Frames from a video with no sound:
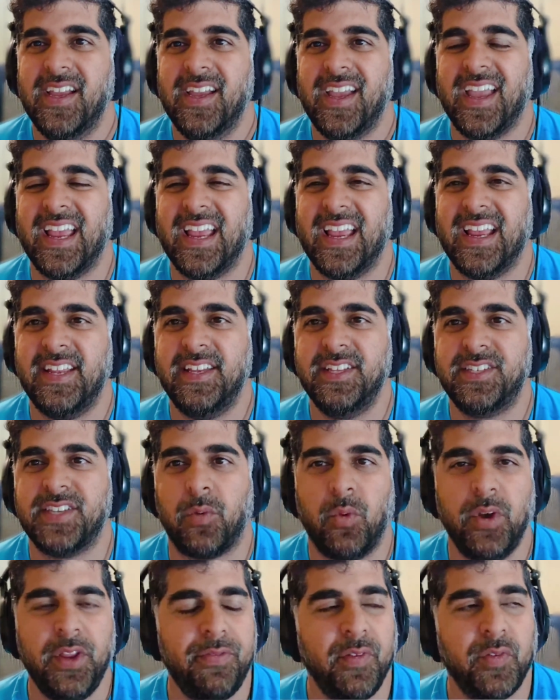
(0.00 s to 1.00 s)
And he's like,
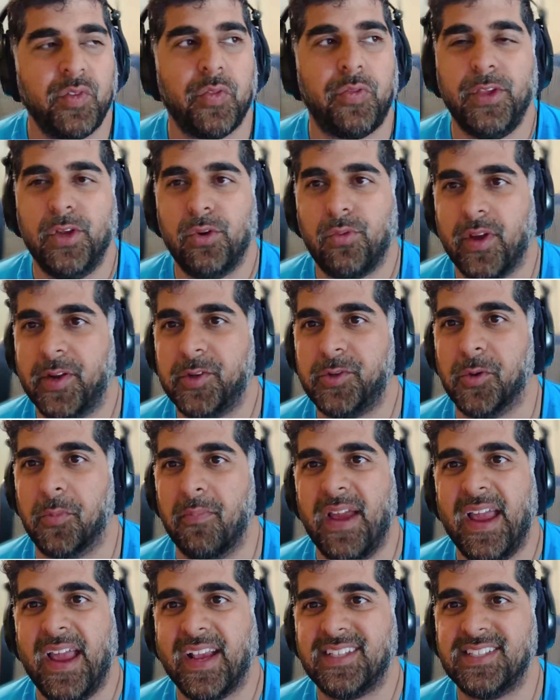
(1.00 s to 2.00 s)
what do you think the theoretical
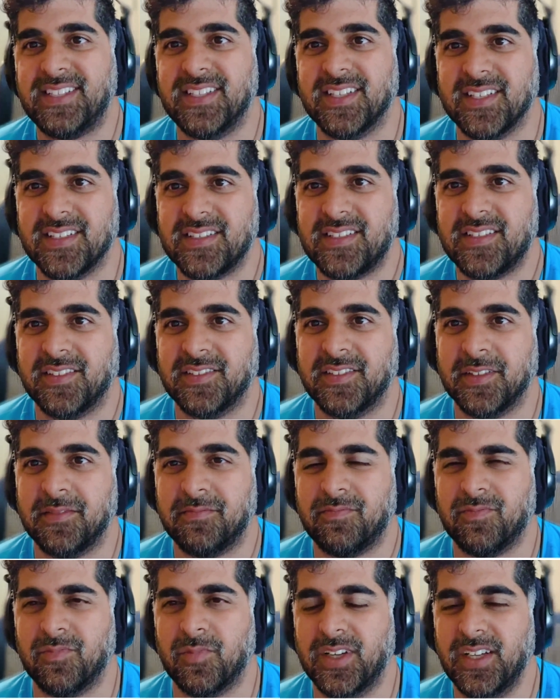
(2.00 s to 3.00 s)
max is? I was like,
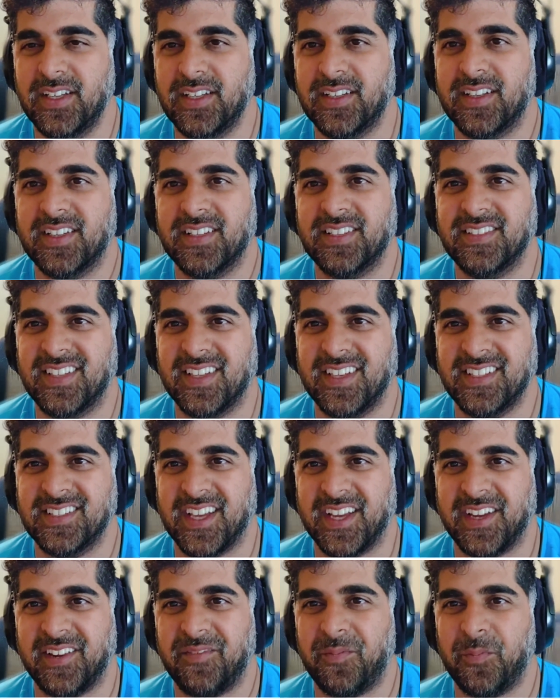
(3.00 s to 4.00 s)
what? He's
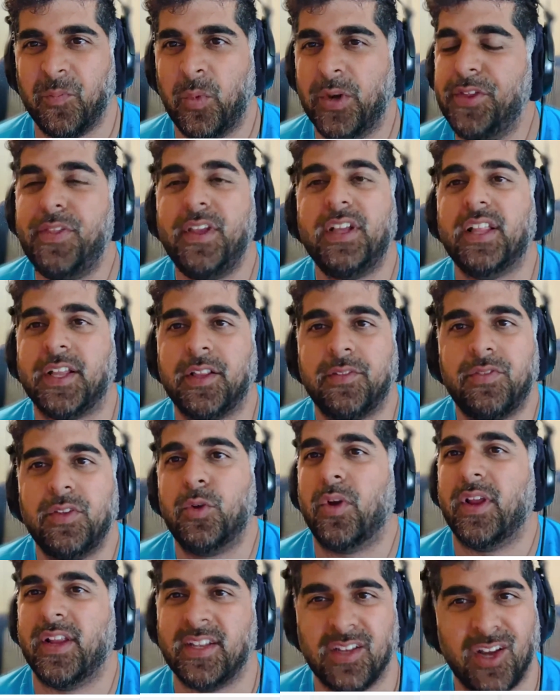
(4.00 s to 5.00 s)
like, what do you think? Like
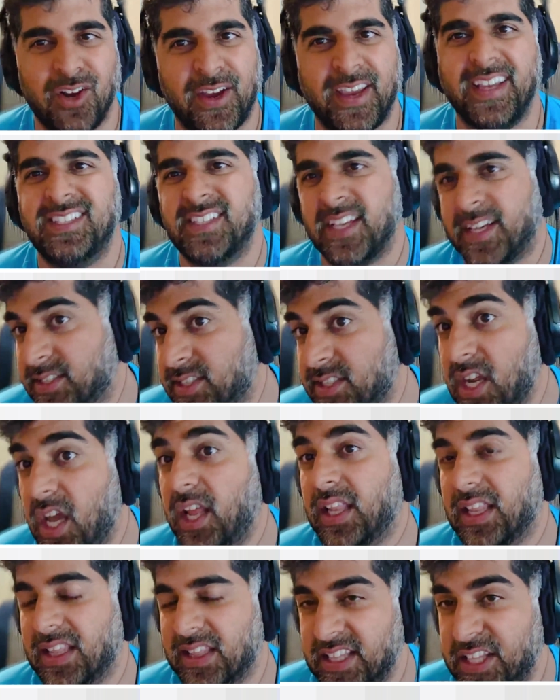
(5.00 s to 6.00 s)
theoretically, okay. He's like, it's
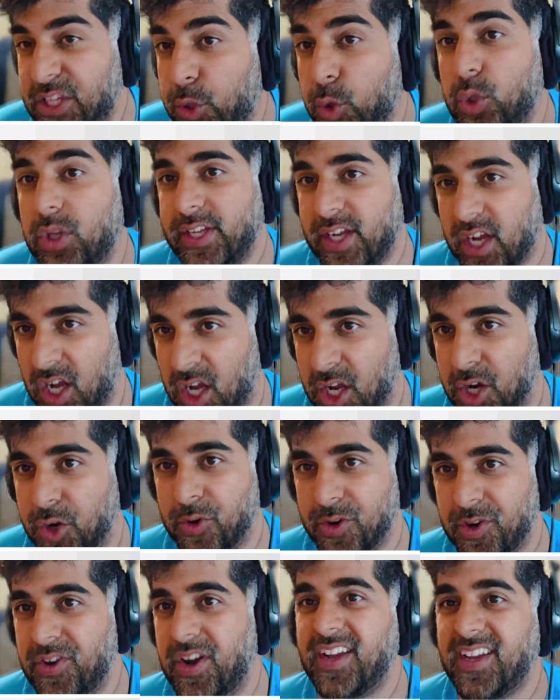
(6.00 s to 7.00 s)
not literally
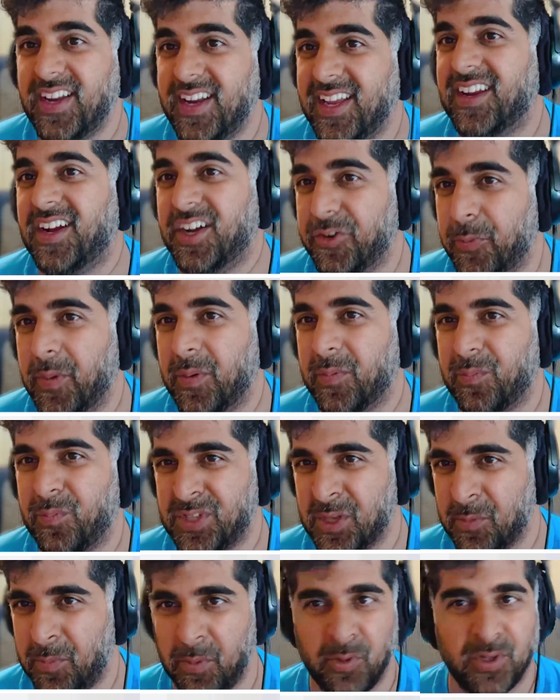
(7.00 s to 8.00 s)
100. You're not going to get 100%
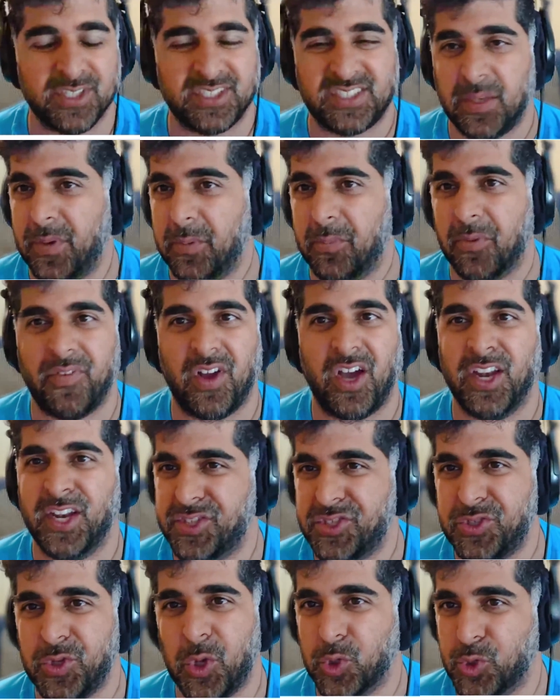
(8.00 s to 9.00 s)
people because sure. some people have
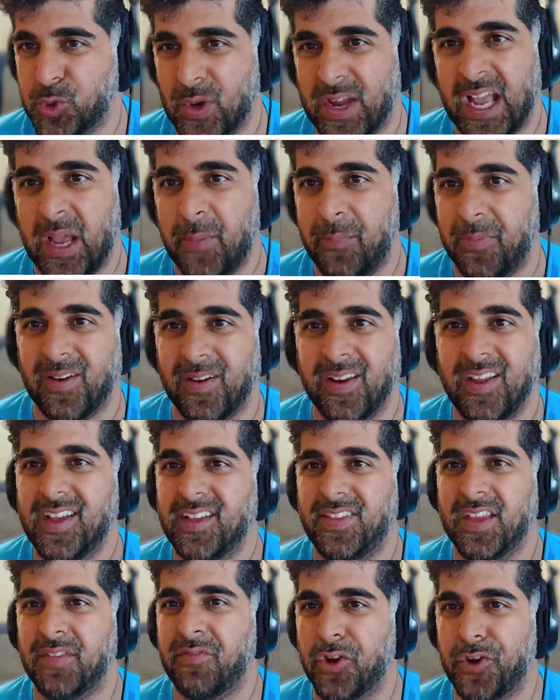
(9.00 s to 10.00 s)
uninstalled your app and
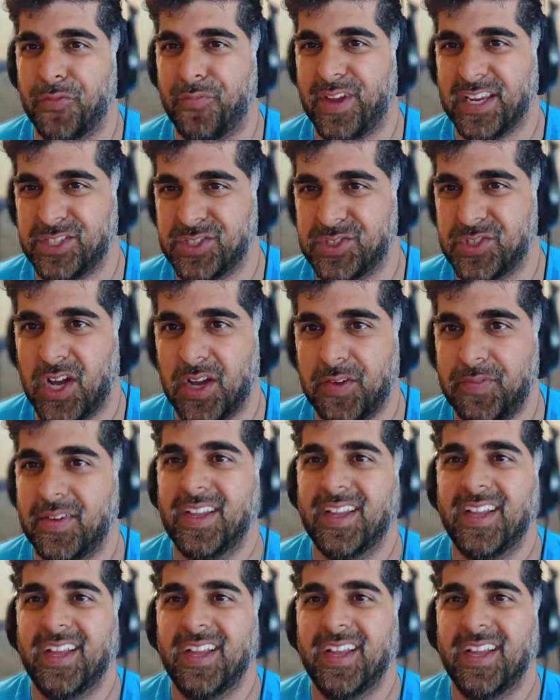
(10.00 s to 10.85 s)
they have notifications off.